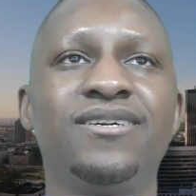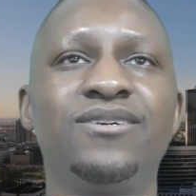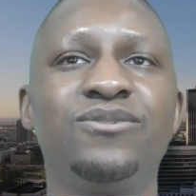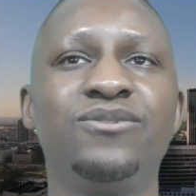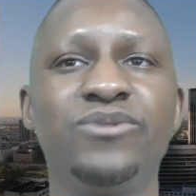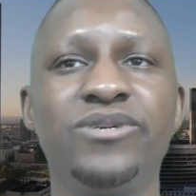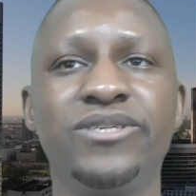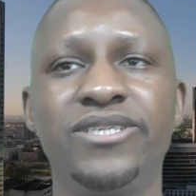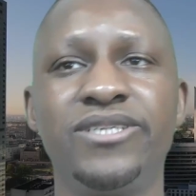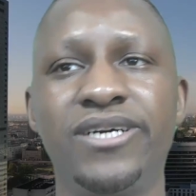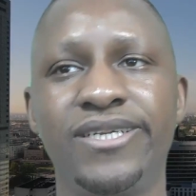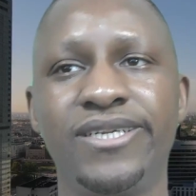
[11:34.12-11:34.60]

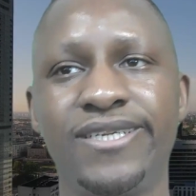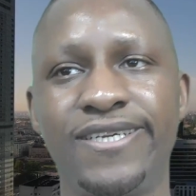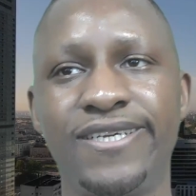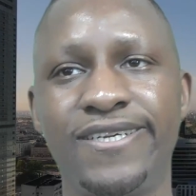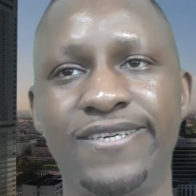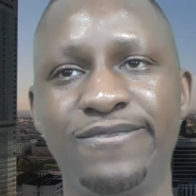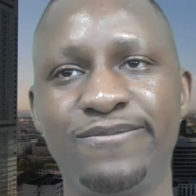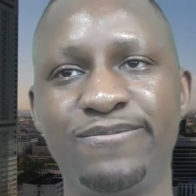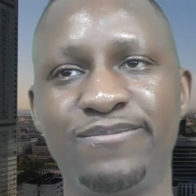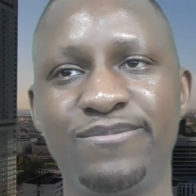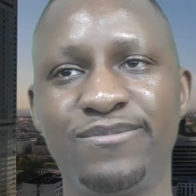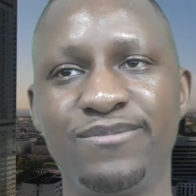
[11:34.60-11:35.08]
We're done
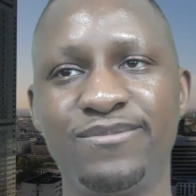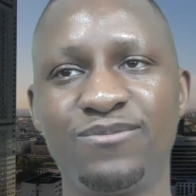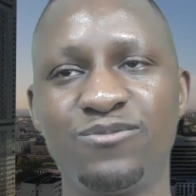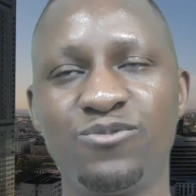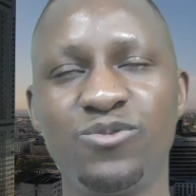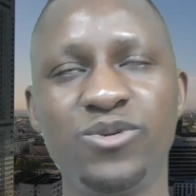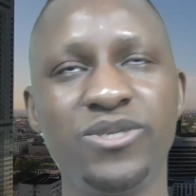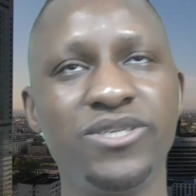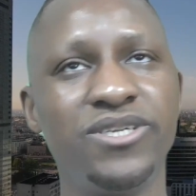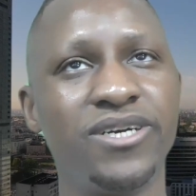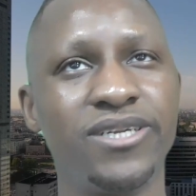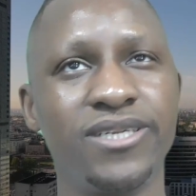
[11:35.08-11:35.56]
here.
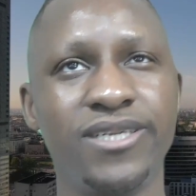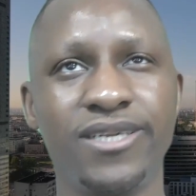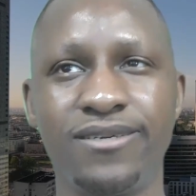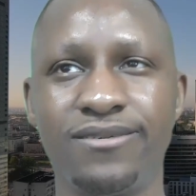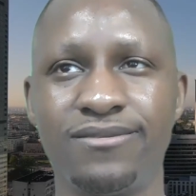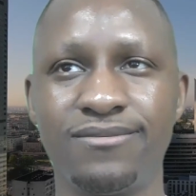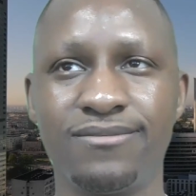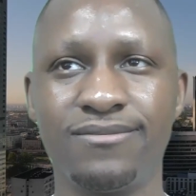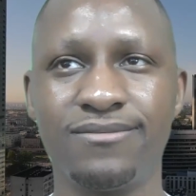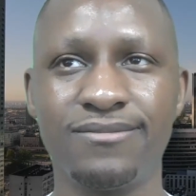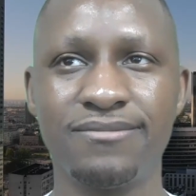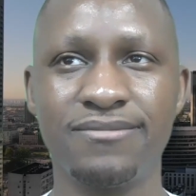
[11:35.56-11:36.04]
We're done here.
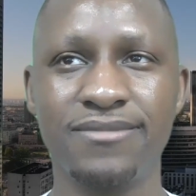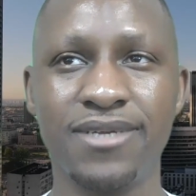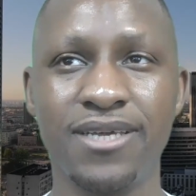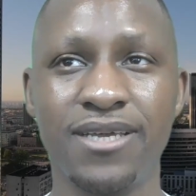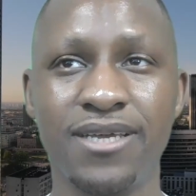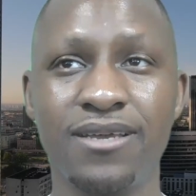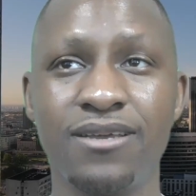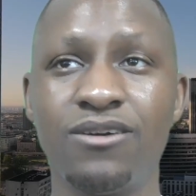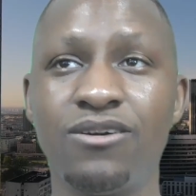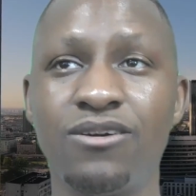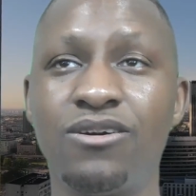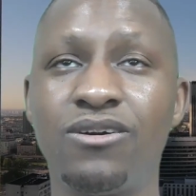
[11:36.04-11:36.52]

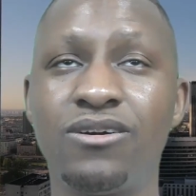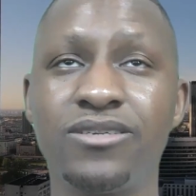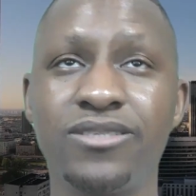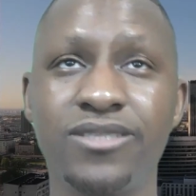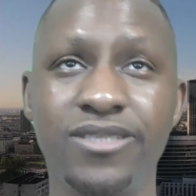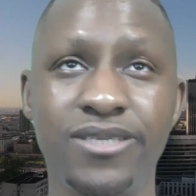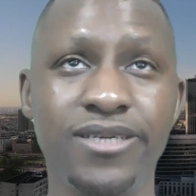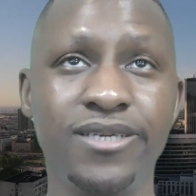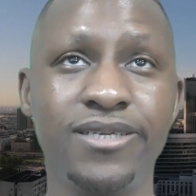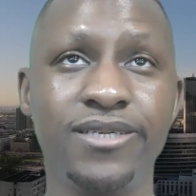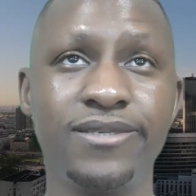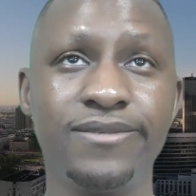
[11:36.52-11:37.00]

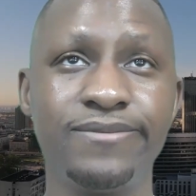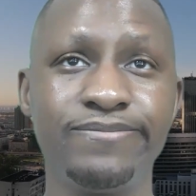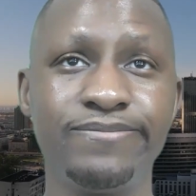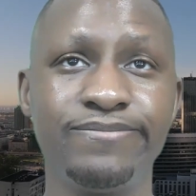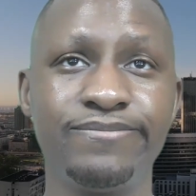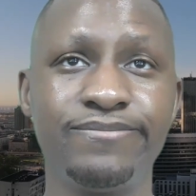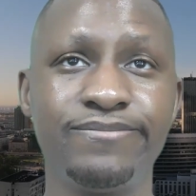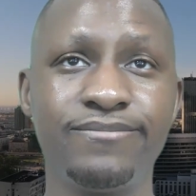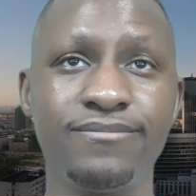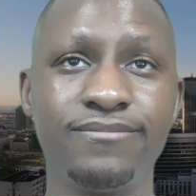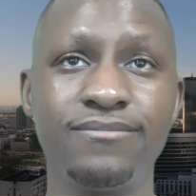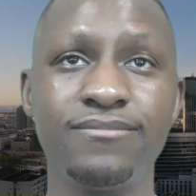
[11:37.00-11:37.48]
Until
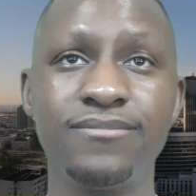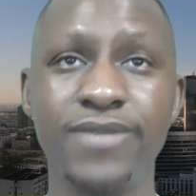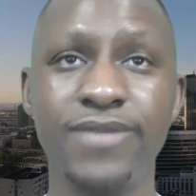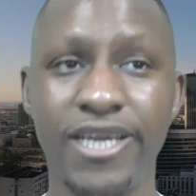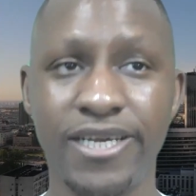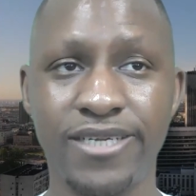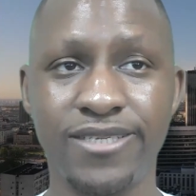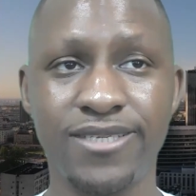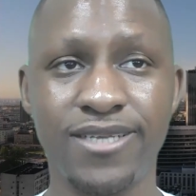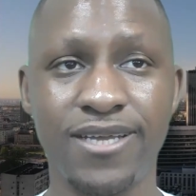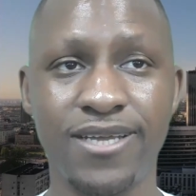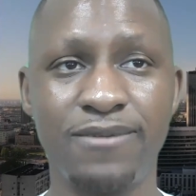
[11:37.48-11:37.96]

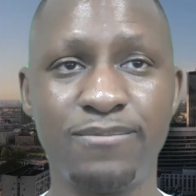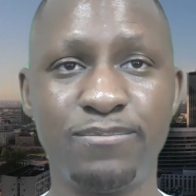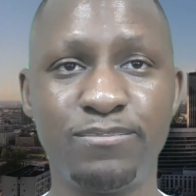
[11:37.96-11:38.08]
next time.